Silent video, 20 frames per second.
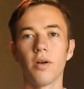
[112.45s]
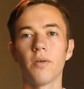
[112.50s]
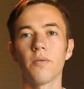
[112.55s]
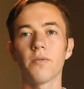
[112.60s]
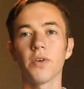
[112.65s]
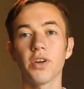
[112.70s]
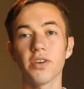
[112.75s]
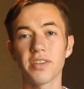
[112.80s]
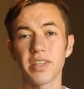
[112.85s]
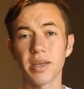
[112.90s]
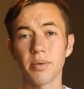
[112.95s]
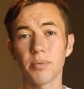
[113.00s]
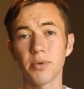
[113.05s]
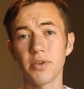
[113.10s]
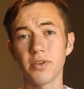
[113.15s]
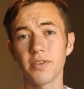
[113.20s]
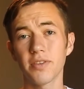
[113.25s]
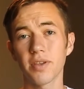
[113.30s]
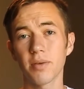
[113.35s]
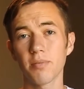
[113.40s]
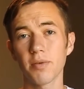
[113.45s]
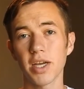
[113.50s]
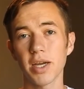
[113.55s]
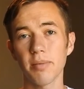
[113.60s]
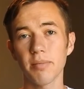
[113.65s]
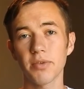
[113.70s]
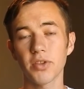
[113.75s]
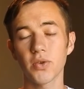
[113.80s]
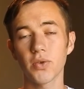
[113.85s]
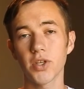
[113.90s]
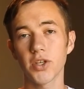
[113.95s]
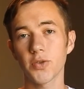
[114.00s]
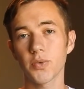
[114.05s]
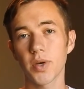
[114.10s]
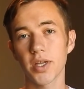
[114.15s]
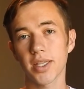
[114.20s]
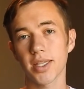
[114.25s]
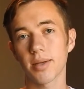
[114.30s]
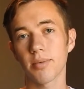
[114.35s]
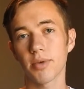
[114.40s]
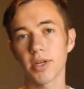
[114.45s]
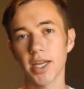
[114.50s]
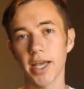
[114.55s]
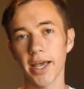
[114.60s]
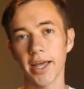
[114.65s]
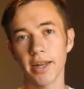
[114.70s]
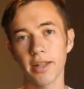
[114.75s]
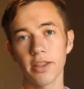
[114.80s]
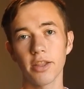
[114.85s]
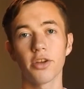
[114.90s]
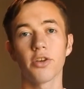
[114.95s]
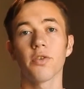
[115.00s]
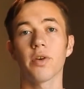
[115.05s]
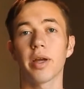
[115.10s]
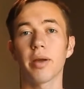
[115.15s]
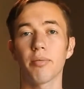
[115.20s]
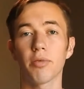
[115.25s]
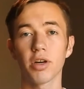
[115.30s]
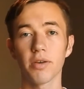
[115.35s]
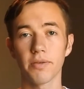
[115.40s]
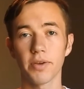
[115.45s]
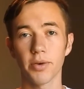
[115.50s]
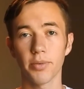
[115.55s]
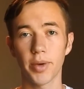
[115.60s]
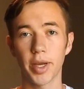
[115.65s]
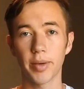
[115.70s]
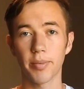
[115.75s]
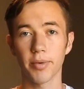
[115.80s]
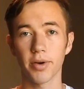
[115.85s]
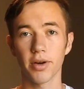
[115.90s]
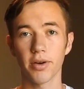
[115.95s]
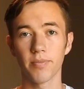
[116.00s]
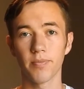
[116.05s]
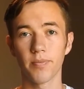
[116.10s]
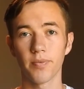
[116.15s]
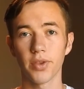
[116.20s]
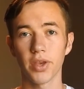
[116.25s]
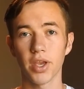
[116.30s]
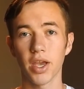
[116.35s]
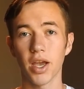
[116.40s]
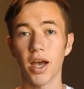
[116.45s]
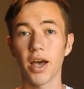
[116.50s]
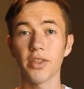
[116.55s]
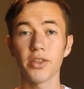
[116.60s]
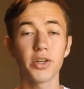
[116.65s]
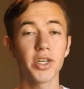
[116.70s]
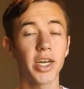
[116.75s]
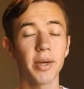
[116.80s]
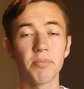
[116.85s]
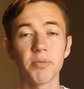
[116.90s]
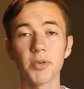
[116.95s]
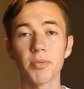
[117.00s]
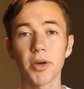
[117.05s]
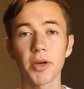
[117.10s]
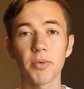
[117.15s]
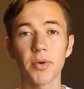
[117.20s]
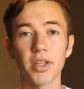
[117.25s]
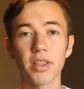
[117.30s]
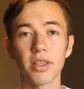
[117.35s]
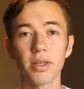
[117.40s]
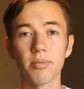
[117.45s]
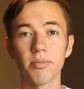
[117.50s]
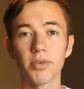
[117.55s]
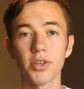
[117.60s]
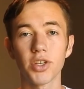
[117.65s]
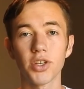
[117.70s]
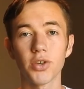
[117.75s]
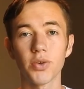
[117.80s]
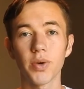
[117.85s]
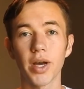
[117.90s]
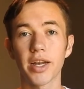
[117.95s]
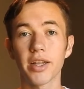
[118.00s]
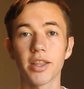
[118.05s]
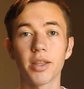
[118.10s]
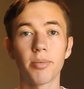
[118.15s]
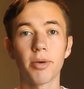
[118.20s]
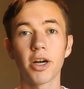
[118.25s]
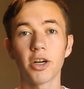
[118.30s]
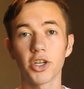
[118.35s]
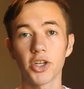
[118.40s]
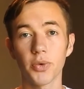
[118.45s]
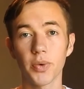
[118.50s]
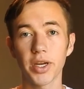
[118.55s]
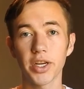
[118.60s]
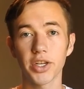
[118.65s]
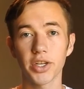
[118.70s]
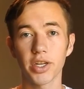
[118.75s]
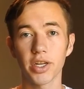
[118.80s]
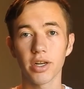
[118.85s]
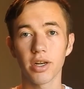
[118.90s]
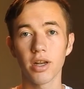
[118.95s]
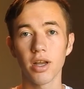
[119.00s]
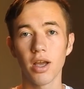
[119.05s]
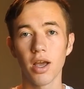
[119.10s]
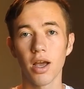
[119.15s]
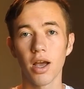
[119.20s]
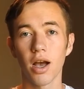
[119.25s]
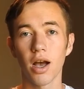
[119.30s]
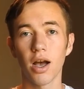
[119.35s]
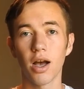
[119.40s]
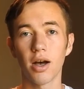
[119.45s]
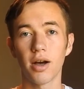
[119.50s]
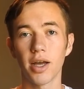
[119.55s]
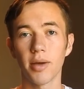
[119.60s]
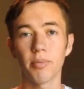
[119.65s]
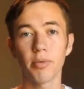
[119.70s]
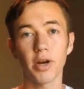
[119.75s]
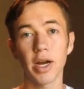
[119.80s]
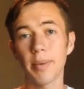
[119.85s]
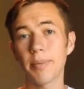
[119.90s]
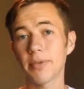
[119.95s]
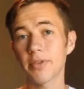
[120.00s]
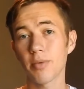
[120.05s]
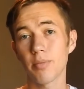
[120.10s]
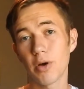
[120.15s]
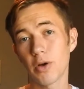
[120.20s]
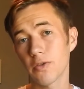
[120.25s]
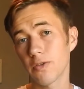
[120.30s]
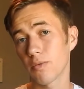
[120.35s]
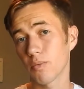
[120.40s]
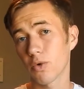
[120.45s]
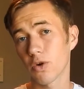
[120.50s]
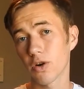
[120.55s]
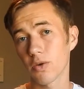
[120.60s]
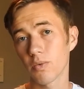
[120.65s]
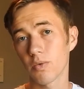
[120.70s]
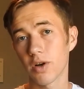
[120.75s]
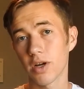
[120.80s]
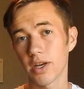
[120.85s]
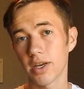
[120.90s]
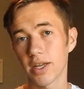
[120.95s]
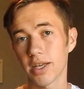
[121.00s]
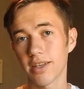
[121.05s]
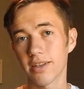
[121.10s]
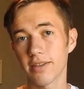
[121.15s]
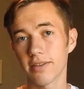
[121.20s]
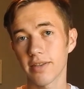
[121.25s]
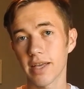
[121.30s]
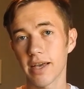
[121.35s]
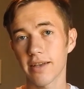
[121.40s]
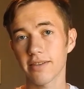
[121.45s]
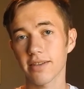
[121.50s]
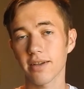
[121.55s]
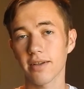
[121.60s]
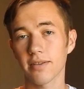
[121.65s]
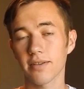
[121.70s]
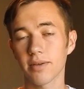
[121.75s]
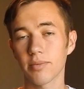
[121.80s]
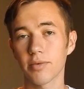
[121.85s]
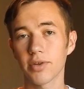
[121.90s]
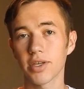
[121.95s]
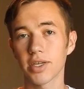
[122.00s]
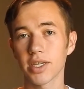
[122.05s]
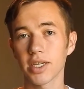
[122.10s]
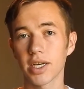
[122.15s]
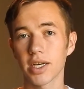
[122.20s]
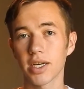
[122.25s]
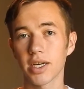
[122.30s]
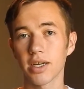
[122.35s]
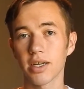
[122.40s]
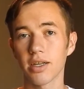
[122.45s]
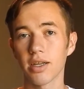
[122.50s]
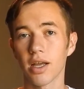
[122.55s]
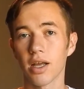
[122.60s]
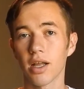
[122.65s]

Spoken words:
For example, sometimes you just want someone to edit the grammar of your paper. Other times you might want them to edit the punctuation. And perhaps the most important one is asking someone to